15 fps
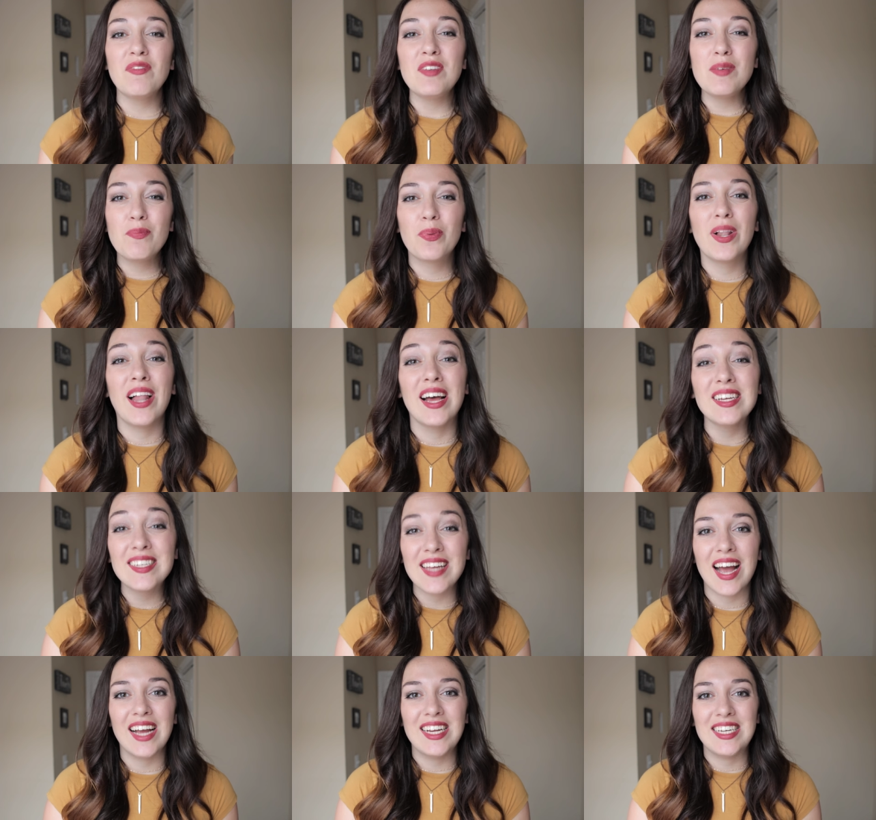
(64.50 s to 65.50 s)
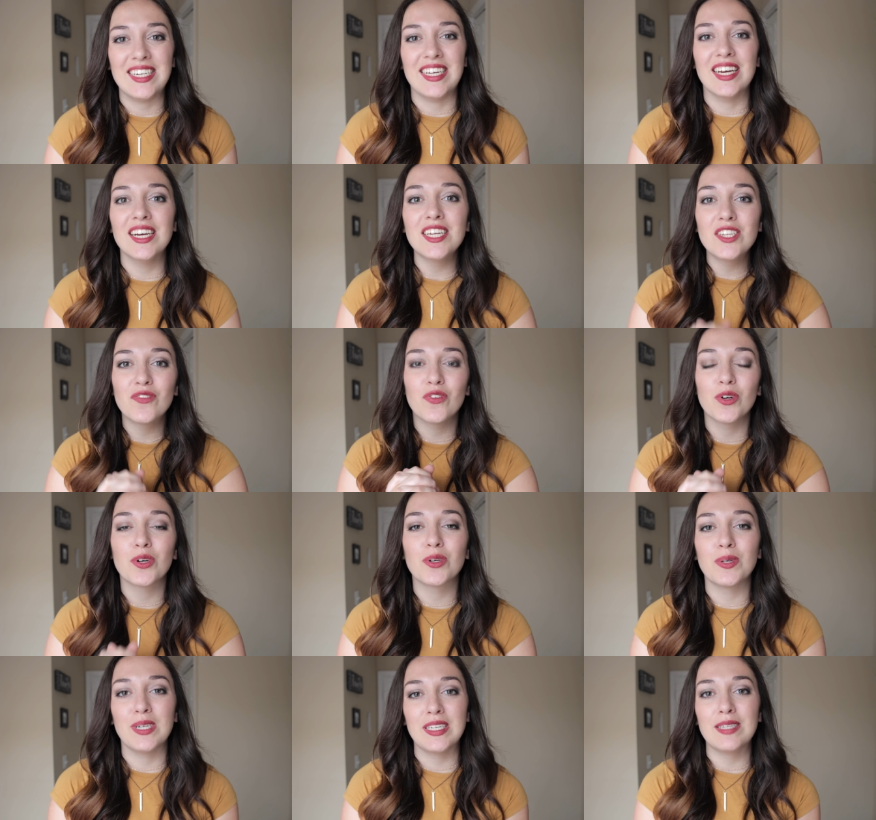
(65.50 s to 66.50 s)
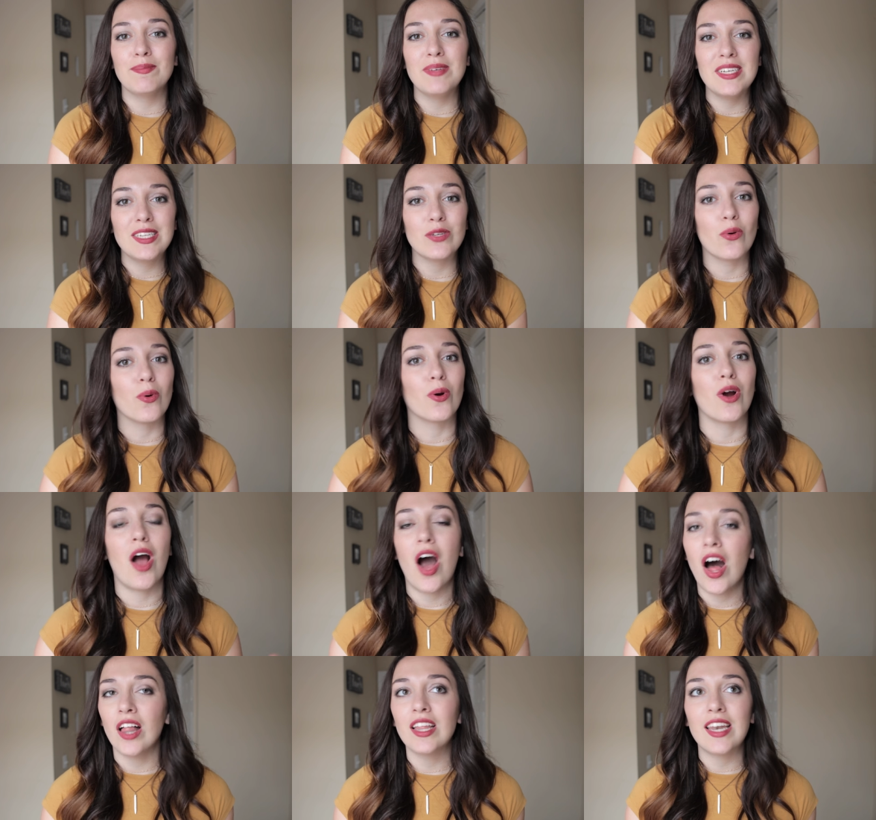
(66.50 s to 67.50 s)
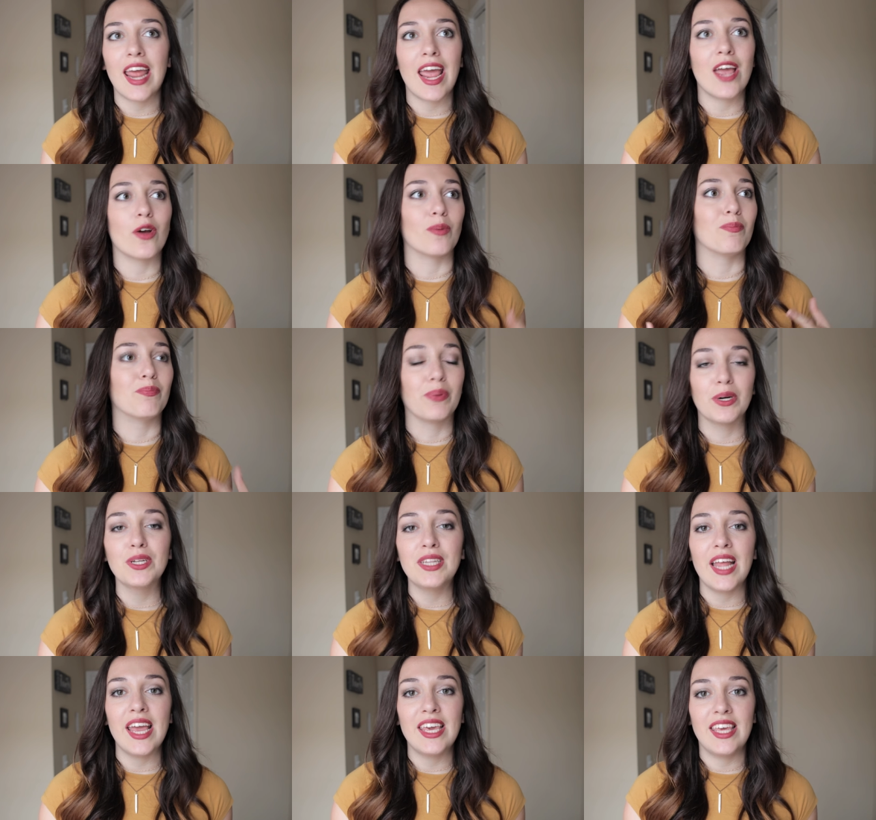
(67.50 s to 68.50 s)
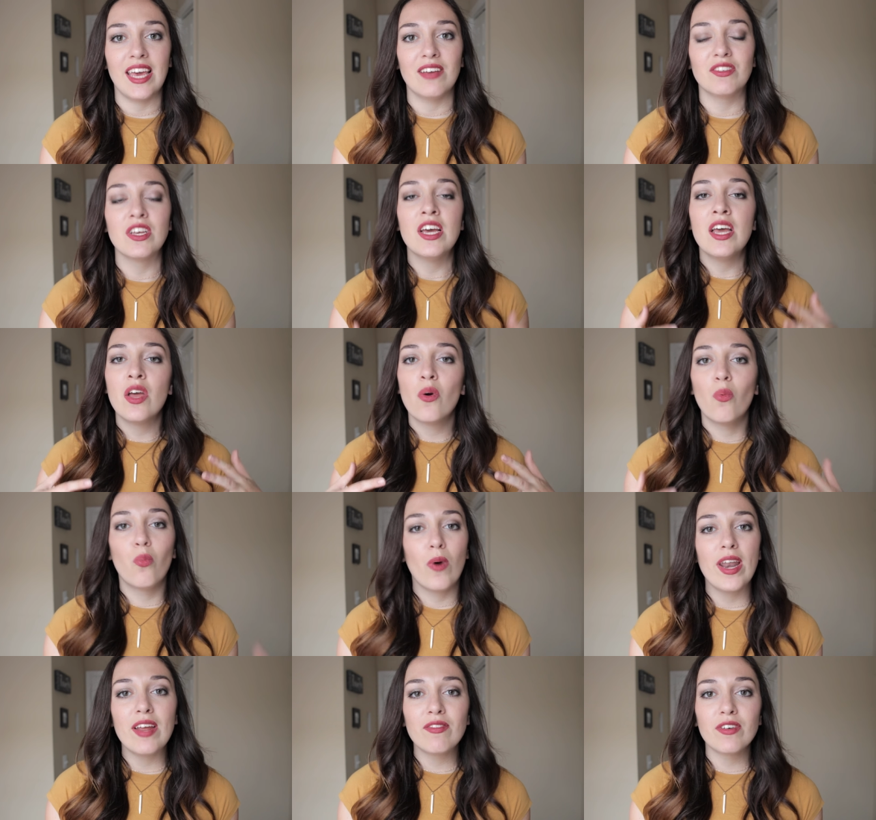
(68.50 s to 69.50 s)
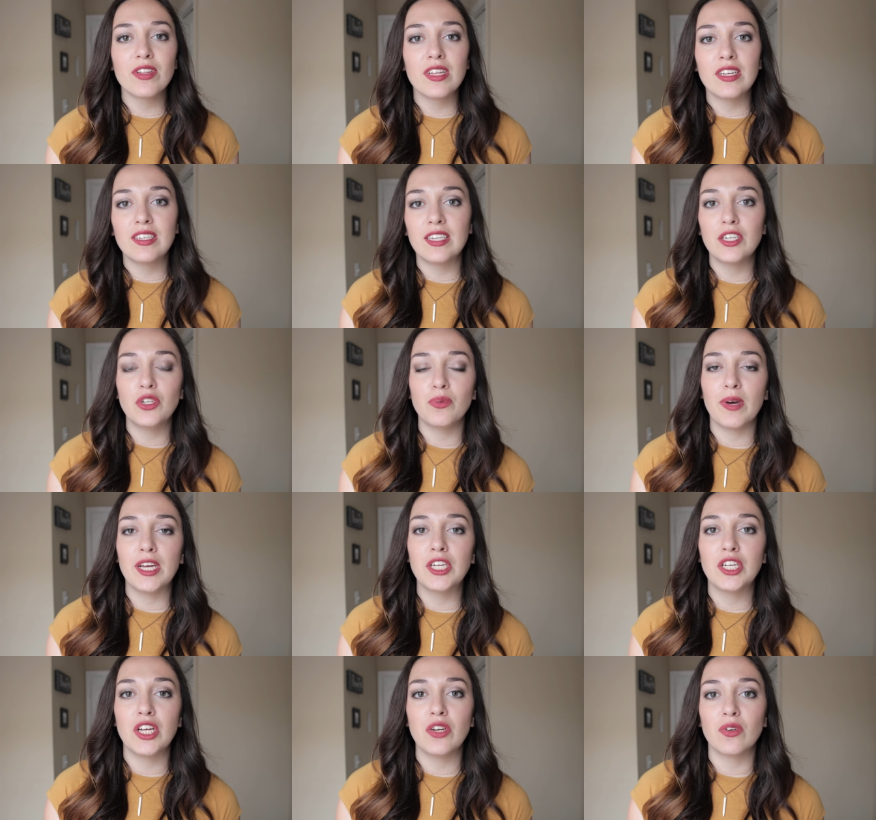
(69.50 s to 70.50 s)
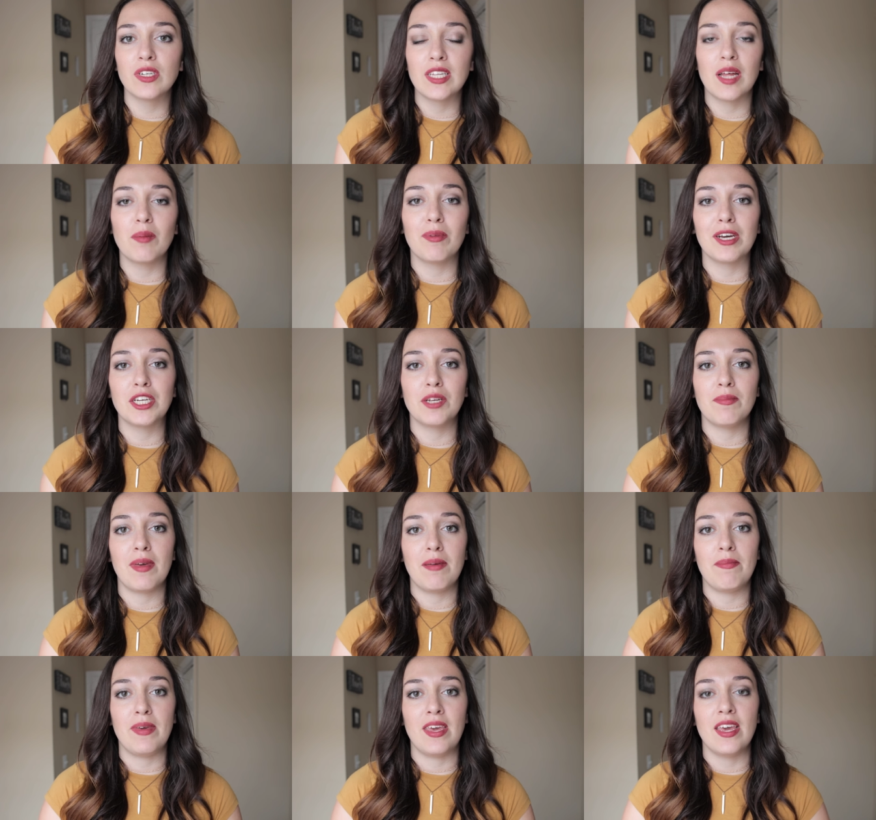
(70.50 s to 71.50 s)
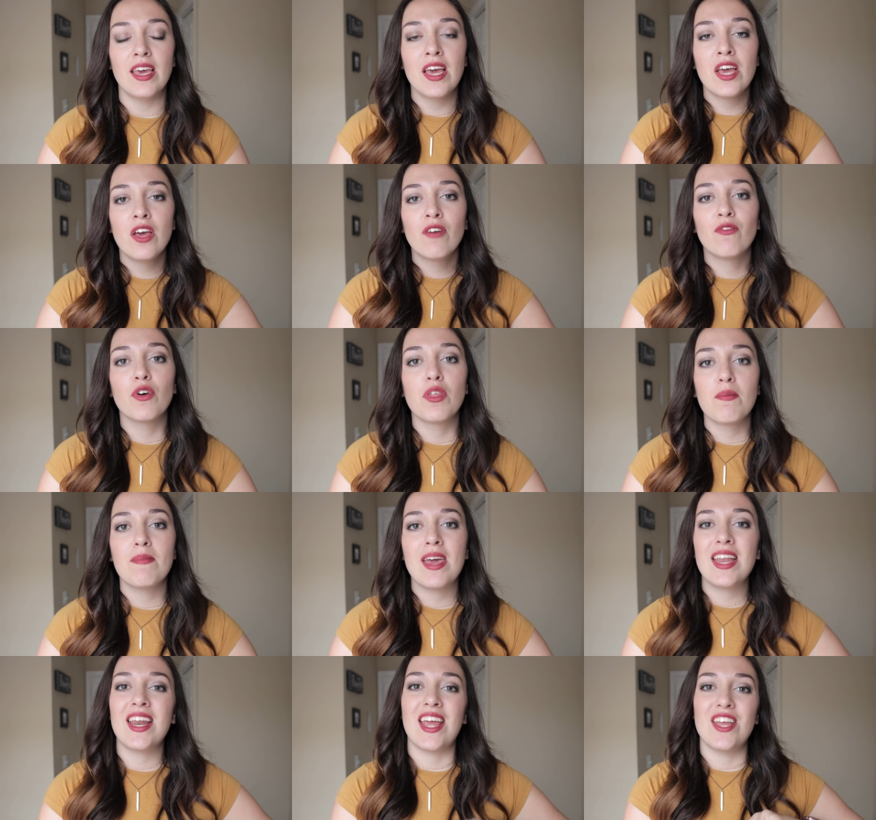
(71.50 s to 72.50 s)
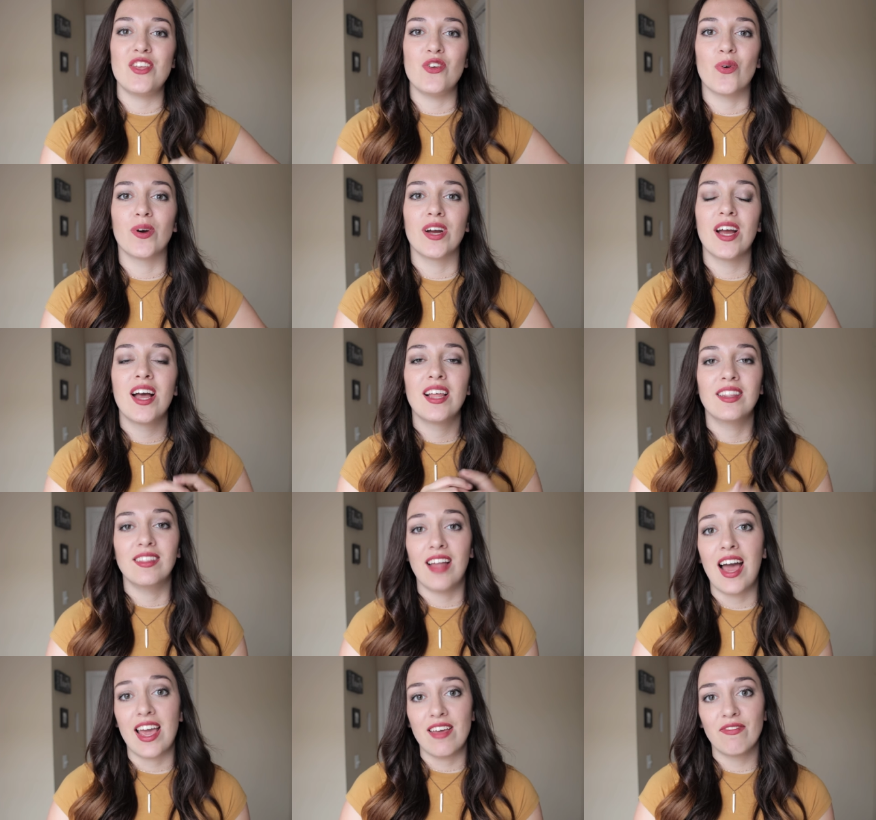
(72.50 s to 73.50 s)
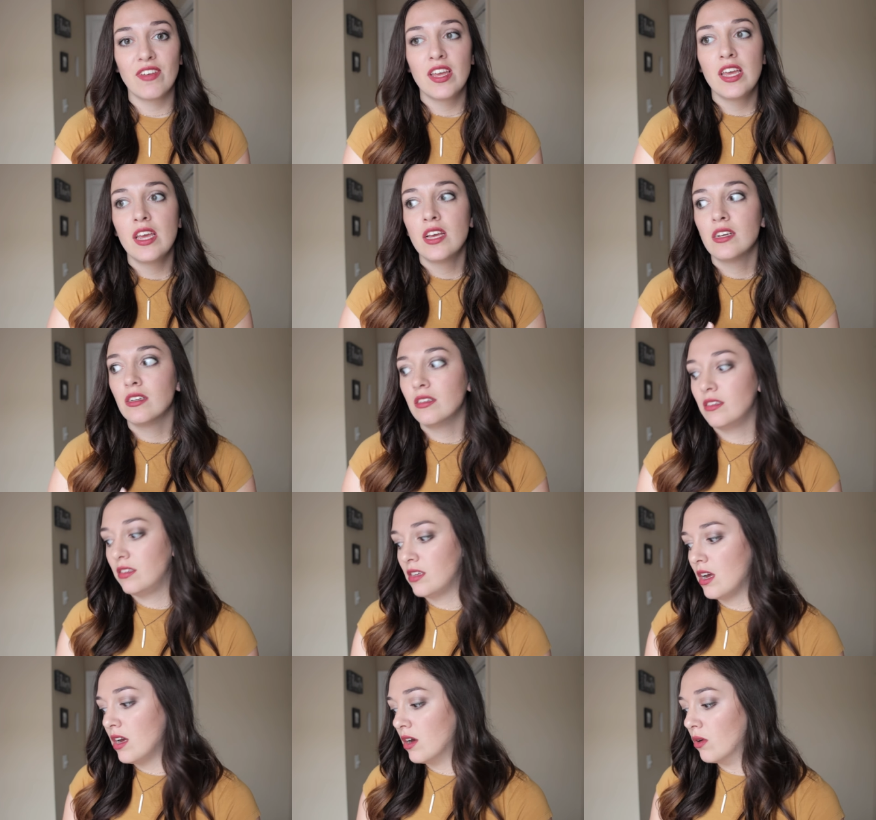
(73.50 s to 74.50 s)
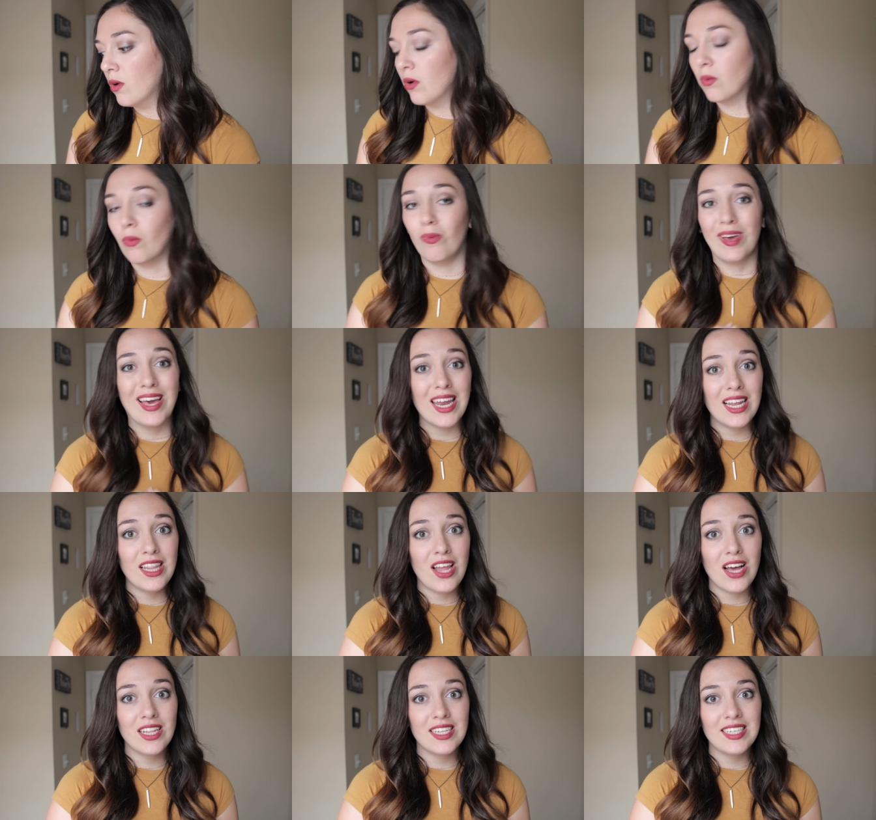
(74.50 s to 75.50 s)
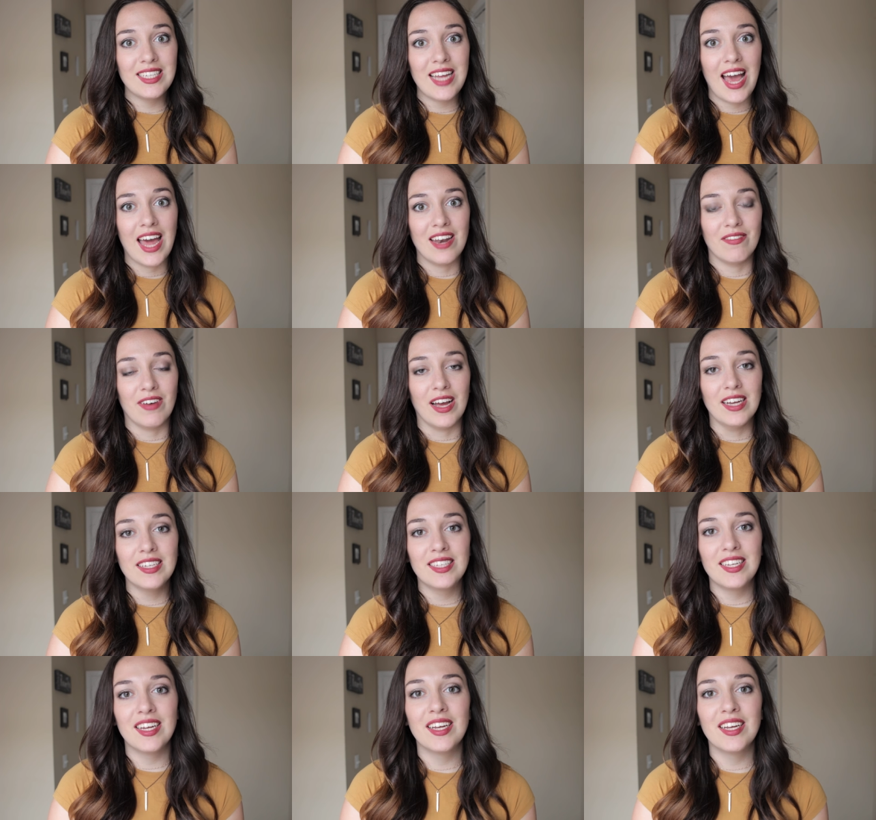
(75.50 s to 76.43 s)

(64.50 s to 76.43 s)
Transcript: 50 plus ideas for Christmas or holiday or birthday gifts, whatever the situation or celebration may be for the men in your life. So we got a long list ahead of us.